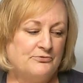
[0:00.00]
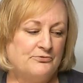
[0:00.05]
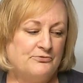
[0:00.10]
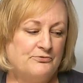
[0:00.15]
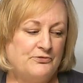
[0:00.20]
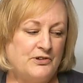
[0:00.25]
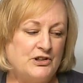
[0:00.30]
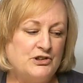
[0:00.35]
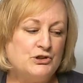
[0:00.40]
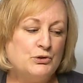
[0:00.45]

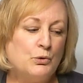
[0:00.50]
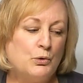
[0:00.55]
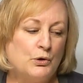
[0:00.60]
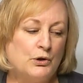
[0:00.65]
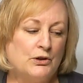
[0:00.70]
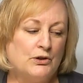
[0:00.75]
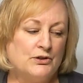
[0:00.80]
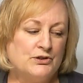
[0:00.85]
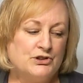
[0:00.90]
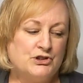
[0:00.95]
Facial
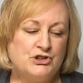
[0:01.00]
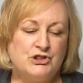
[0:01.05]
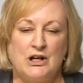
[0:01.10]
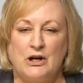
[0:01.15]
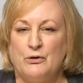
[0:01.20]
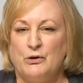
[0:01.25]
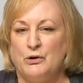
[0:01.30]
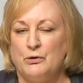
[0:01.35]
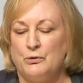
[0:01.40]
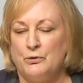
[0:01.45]
oils,
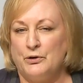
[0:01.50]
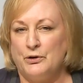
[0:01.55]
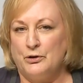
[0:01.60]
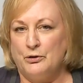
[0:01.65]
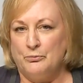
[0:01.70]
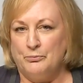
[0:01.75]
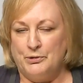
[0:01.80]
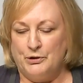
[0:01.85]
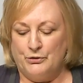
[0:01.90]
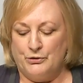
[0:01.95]
shower
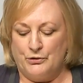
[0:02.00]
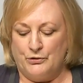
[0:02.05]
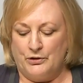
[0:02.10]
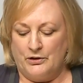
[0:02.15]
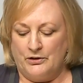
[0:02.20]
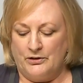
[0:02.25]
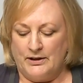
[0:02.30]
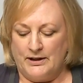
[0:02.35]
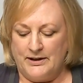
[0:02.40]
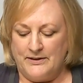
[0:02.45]
oil, beard
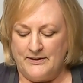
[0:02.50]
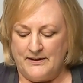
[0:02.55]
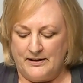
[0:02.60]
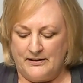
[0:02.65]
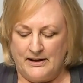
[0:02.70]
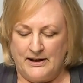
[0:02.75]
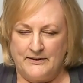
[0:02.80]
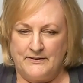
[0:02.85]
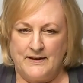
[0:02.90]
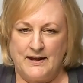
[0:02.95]
oil,
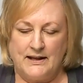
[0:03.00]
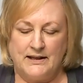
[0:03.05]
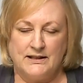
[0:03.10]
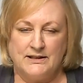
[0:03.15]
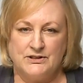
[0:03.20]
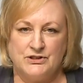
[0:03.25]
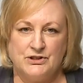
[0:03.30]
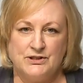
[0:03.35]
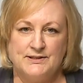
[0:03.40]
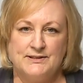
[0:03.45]
anything like that
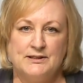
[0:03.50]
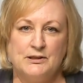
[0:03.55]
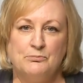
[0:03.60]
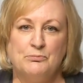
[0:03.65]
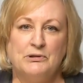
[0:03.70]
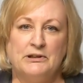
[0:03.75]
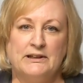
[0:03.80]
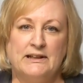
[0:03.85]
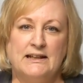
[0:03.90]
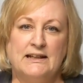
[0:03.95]
is
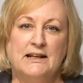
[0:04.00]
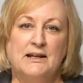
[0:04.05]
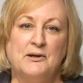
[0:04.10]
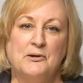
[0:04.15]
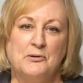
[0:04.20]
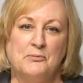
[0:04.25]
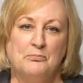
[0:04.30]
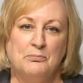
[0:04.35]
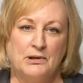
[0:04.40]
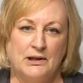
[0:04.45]
simply
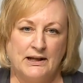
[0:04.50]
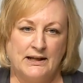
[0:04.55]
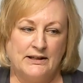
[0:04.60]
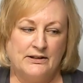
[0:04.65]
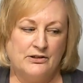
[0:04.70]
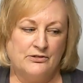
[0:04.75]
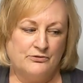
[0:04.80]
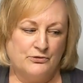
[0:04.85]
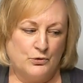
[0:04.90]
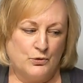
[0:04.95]
a
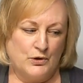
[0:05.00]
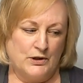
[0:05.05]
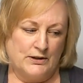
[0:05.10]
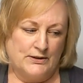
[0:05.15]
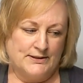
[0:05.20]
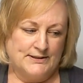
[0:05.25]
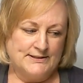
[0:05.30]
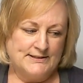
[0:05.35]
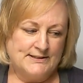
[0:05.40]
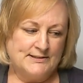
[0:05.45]
blend of
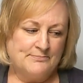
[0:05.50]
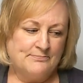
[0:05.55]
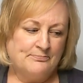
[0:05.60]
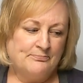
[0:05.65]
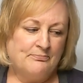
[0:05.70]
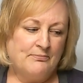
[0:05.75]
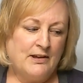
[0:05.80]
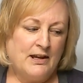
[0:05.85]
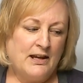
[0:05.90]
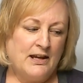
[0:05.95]
oils.
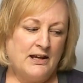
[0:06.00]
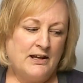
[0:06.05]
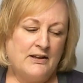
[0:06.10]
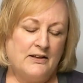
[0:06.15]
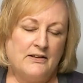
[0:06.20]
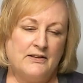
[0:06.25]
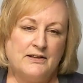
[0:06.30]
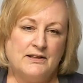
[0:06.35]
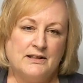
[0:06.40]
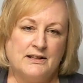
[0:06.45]

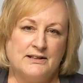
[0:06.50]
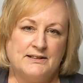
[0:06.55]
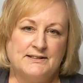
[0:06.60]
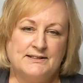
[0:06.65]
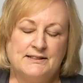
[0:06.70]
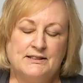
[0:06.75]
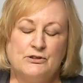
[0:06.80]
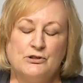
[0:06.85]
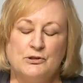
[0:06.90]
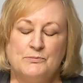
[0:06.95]
The
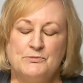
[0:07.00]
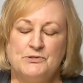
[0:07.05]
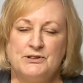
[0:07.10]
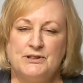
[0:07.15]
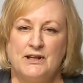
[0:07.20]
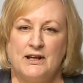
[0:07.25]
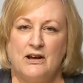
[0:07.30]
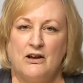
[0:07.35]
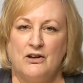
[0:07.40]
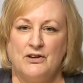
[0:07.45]

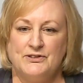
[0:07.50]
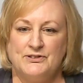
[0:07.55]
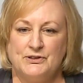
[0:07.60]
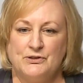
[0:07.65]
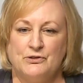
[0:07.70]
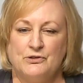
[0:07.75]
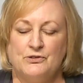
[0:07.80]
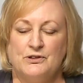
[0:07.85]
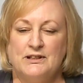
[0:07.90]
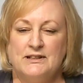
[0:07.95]
serums
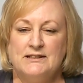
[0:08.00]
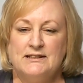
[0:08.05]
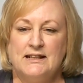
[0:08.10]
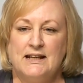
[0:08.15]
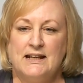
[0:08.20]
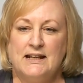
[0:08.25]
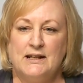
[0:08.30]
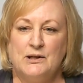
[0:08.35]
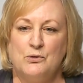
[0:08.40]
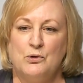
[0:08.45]
also
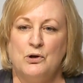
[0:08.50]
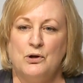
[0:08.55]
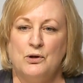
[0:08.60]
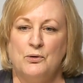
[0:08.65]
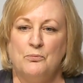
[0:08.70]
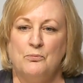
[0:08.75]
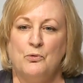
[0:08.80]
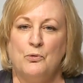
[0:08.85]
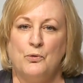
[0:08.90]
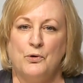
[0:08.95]
contain
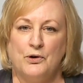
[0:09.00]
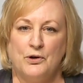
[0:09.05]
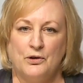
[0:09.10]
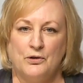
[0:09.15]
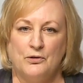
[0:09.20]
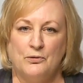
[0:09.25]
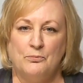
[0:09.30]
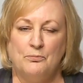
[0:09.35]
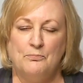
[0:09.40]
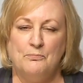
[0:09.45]

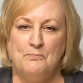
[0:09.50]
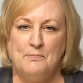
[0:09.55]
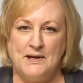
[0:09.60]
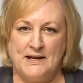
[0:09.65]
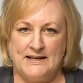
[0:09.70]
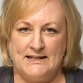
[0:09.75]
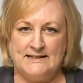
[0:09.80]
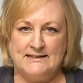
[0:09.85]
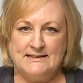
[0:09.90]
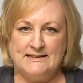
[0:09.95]

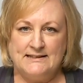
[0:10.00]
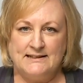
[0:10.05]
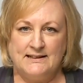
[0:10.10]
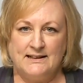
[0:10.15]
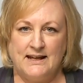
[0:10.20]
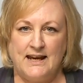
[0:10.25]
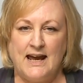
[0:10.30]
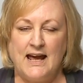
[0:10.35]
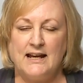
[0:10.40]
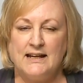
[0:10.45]

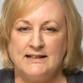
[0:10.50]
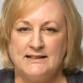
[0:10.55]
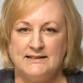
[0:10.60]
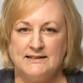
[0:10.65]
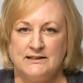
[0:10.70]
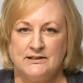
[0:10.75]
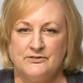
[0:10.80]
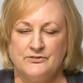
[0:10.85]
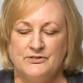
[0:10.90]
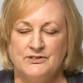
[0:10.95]
oil-based
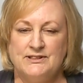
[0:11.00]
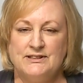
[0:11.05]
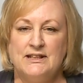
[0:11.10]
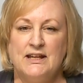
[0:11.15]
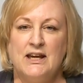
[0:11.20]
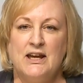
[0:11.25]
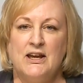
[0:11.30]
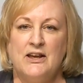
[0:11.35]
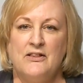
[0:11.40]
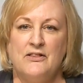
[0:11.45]
additives
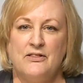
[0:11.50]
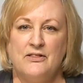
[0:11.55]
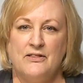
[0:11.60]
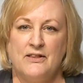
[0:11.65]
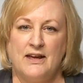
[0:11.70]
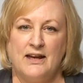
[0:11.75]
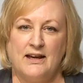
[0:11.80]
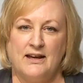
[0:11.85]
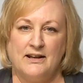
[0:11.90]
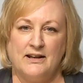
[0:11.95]

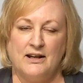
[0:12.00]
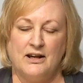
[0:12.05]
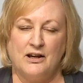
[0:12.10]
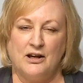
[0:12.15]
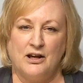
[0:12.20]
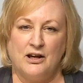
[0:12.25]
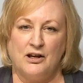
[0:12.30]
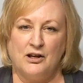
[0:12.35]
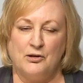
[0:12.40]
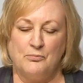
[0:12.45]
that
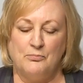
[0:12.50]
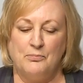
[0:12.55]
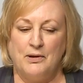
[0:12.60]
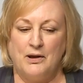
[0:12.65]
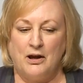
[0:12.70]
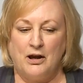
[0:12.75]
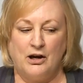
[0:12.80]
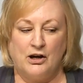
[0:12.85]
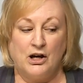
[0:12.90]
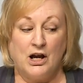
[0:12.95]

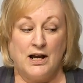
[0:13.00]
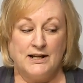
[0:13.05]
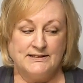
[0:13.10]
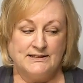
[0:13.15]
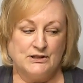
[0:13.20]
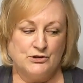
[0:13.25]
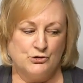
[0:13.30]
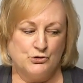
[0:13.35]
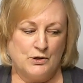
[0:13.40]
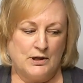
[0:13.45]
are
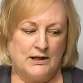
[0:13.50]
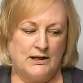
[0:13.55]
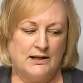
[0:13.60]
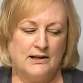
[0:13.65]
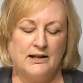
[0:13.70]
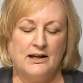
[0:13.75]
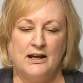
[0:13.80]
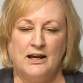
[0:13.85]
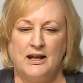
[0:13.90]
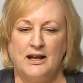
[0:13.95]

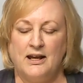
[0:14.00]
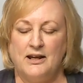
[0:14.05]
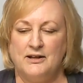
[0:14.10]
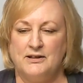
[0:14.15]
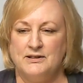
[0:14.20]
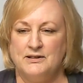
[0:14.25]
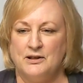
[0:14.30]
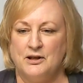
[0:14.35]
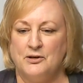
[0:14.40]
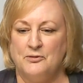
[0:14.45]
concentrated
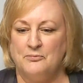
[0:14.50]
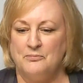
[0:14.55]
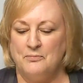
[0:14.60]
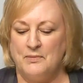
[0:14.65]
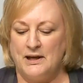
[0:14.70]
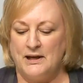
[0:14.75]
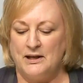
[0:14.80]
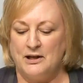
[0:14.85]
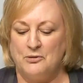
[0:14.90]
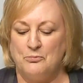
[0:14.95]
and
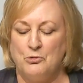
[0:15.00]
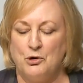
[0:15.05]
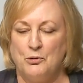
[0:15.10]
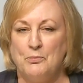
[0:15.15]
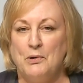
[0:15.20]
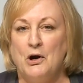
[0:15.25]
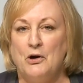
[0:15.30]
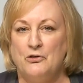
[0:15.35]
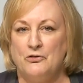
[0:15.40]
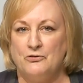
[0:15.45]
make it a more
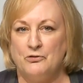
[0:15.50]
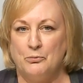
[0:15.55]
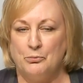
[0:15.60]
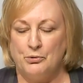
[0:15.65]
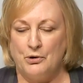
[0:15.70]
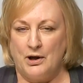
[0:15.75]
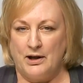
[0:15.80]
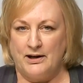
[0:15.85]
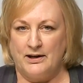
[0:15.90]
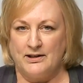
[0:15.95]
powerful
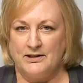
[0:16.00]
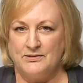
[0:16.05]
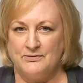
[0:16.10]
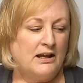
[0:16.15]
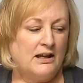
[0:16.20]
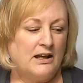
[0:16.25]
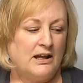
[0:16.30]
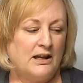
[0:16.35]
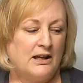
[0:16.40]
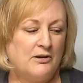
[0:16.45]
product.
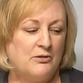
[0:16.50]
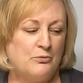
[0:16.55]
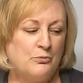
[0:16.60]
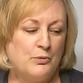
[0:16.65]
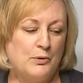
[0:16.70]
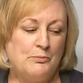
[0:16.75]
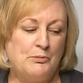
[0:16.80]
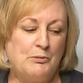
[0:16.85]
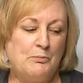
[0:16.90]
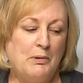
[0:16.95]

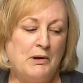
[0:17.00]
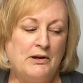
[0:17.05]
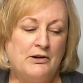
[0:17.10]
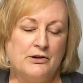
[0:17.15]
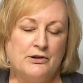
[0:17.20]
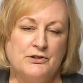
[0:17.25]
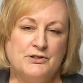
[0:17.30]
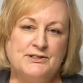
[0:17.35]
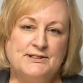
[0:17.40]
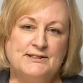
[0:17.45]
Whipped
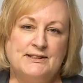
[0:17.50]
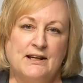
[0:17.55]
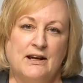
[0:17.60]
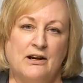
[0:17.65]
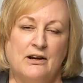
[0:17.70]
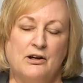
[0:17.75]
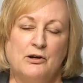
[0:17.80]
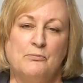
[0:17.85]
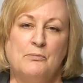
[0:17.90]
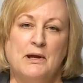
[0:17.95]
butters
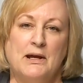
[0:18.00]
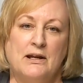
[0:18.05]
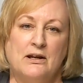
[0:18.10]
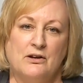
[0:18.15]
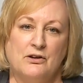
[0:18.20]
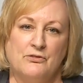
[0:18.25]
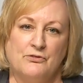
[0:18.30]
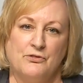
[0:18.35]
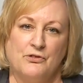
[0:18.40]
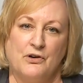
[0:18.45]
are made
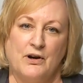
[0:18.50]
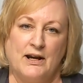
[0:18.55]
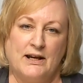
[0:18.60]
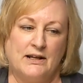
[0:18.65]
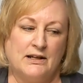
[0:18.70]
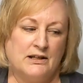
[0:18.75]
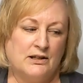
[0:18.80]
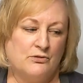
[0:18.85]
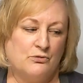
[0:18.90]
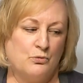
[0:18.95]
in a
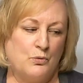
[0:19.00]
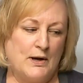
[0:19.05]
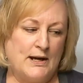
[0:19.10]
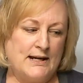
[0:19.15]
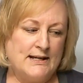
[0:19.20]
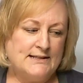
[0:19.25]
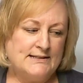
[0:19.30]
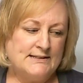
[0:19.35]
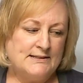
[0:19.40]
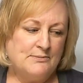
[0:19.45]
variety of
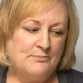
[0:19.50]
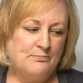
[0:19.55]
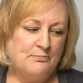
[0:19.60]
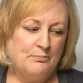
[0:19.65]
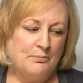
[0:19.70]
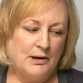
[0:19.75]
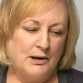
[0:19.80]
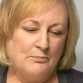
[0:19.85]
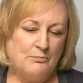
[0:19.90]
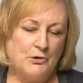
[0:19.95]
ways,
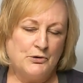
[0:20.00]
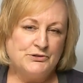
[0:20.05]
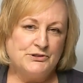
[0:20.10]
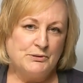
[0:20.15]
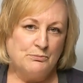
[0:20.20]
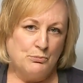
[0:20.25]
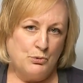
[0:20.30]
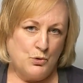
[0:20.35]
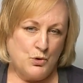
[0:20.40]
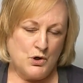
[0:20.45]
but
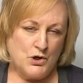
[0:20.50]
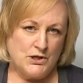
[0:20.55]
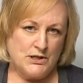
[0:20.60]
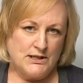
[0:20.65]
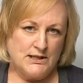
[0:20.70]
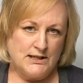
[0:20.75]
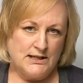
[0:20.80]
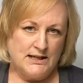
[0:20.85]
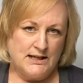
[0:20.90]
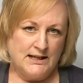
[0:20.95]
most
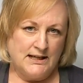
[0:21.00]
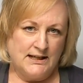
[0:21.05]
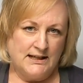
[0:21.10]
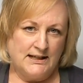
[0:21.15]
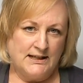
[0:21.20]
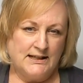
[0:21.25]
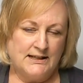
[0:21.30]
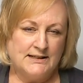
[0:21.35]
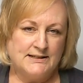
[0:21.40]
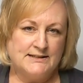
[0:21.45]
important
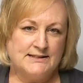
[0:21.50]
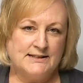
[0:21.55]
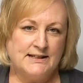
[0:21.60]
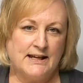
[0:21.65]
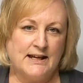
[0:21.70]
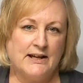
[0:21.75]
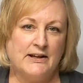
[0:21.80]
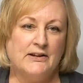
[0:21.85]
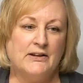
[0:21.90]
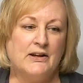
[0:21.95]
is
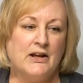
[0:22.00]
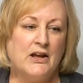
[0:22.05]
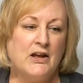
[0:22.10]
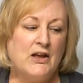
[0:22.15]
that